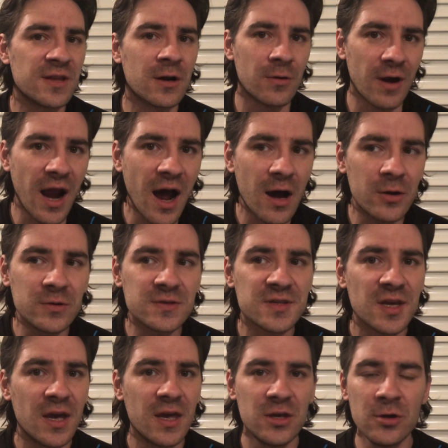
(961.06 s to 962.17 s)
the crowd,
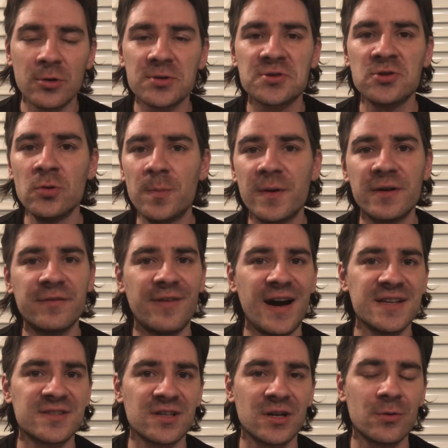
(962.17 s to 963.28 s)
your
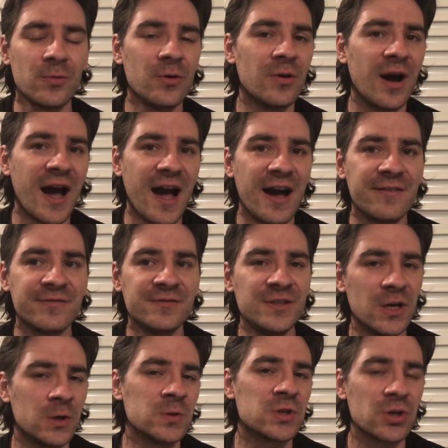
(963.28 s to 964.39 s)
supervisor will have
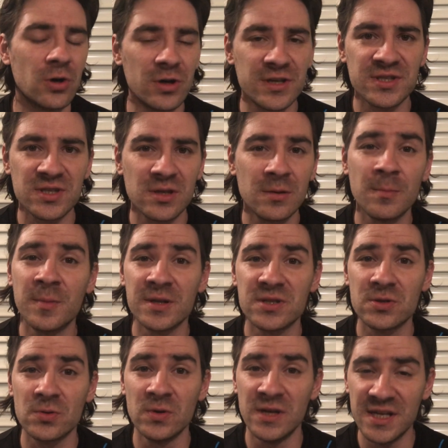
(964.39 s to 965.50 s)
no choice but
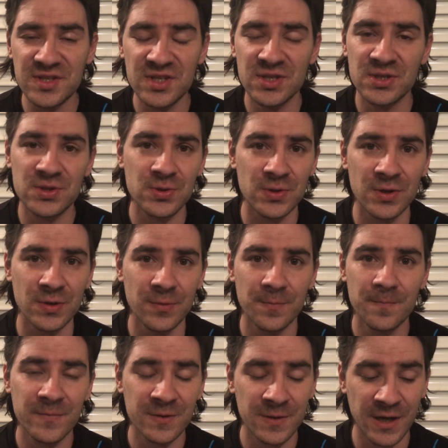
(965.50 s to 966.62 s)
to listen to you,
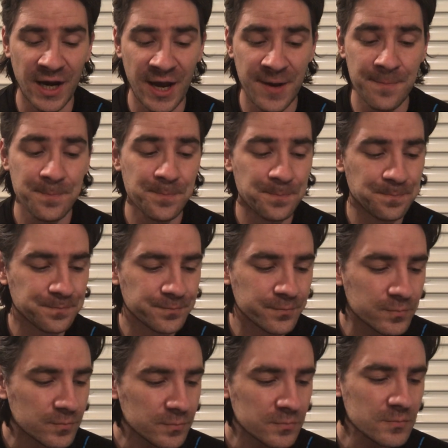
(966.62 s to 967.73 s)
okay?
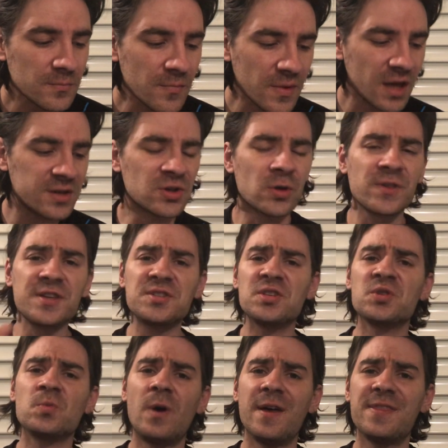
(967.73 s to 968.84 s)
So this
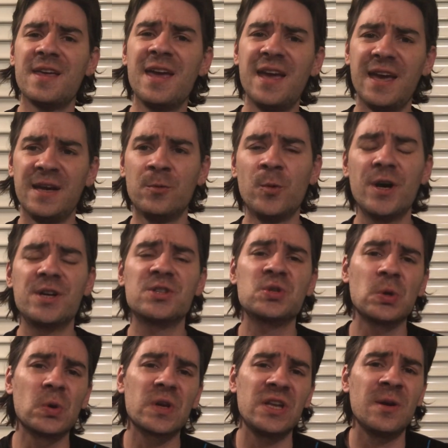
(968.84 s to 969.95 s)
is what we're
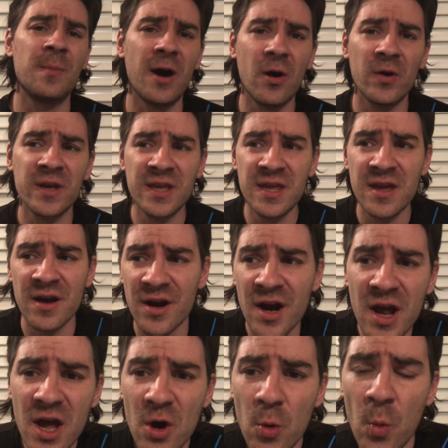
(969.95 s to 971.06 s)
talking about here.
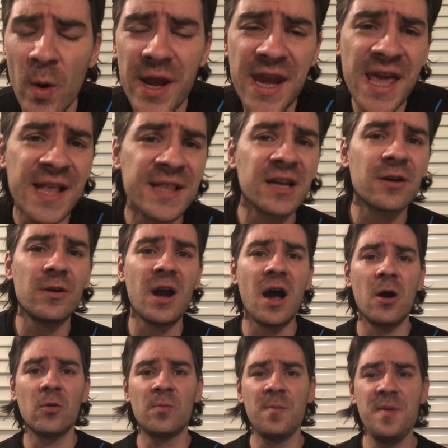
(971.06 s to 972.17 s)
Winning the
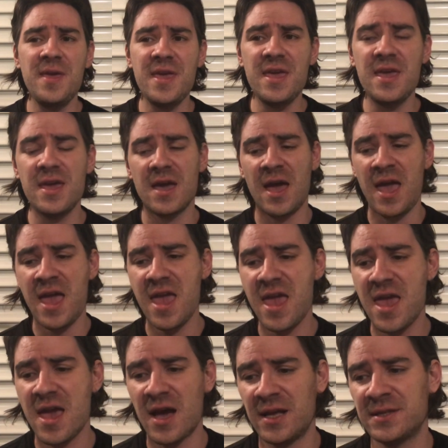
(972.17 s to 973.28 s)
crowd, be
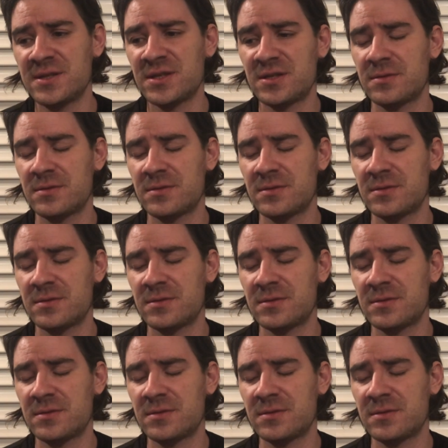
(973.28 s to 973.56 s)
a, a